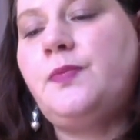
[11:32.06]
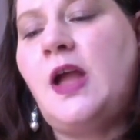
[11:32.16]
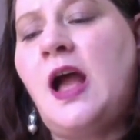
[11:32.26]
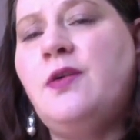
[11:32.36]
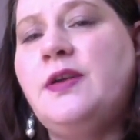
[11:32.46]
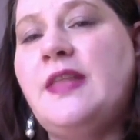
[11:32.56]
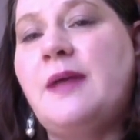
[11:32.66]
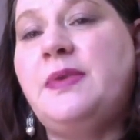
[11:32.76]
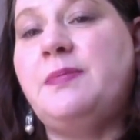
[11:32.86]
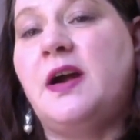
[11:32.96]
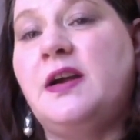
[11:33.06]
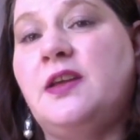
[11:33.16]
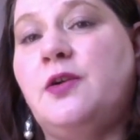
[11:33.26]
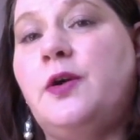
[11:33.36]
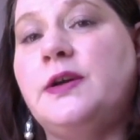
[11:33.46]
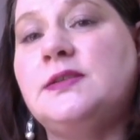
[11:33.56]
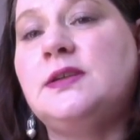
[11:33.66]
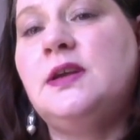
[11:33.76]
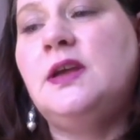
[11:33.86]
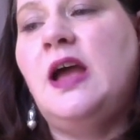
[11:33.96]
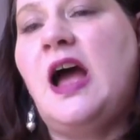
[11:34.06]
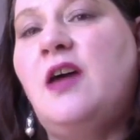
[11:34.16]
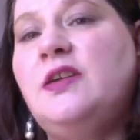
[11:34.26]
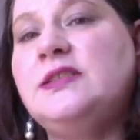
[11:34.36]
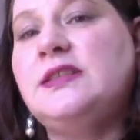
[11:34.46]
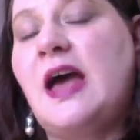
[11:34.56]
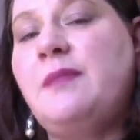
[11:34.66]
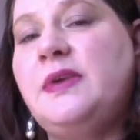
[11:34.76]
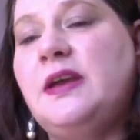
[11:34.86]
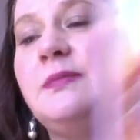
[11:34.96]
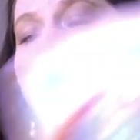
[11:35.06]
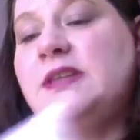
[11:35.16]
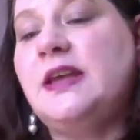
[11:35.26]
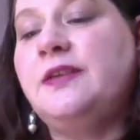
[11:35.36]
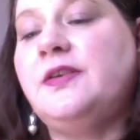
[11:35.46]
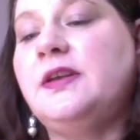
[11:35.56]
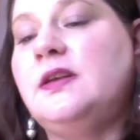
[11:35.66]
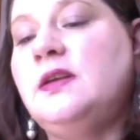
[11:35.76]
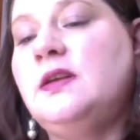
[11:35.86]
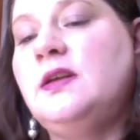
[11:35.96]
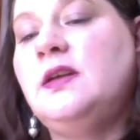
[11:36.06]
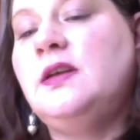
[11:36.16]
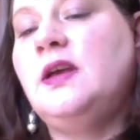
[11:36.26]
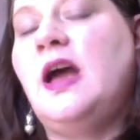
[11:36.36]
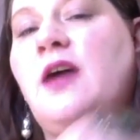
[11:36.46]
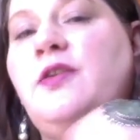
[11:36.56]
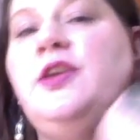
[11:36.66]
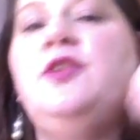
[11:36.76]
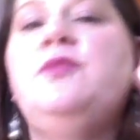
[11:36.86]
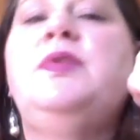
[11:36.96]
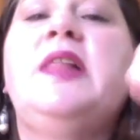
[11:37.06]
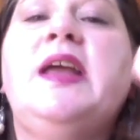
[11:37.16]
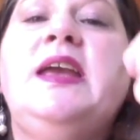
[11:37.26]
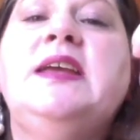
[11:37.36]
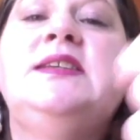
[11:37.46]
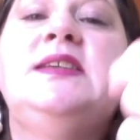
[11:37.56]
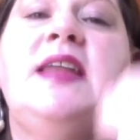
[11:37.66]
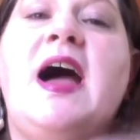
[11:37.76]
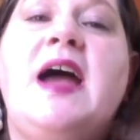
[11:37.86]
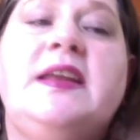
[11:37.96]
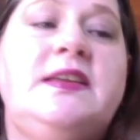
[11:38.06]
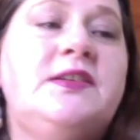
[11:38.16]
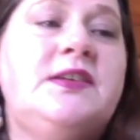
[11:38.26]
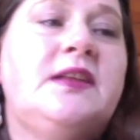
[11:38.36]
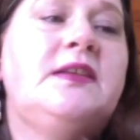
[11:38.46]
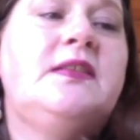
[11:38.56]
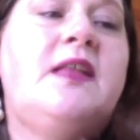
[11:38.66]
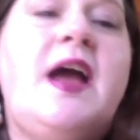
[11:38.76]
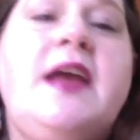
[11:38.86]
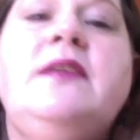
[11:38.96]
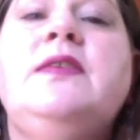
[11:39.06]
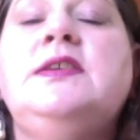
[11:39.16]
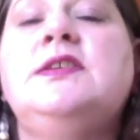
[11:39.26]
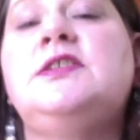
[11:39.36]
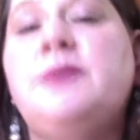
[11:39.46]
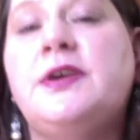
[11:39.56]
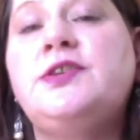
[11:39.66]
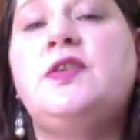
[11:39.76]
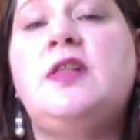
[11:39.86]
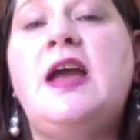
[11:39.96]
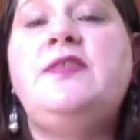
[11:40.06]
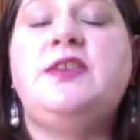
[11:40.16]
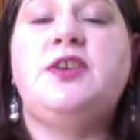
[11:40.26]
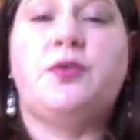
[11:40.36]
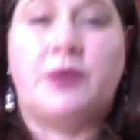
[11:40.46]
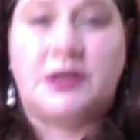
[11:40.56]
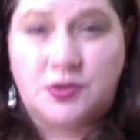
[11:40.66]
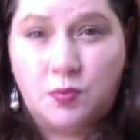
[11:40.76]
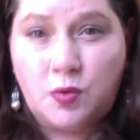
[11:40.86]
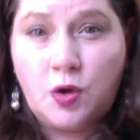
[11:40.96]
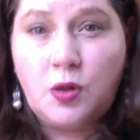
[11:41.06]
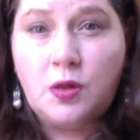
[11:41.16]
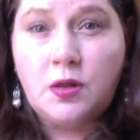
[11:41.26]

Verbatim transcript: How can that be part of yours? How does that become sacred? How do you play into that in your daily life, in your spiritual life, in your ritual,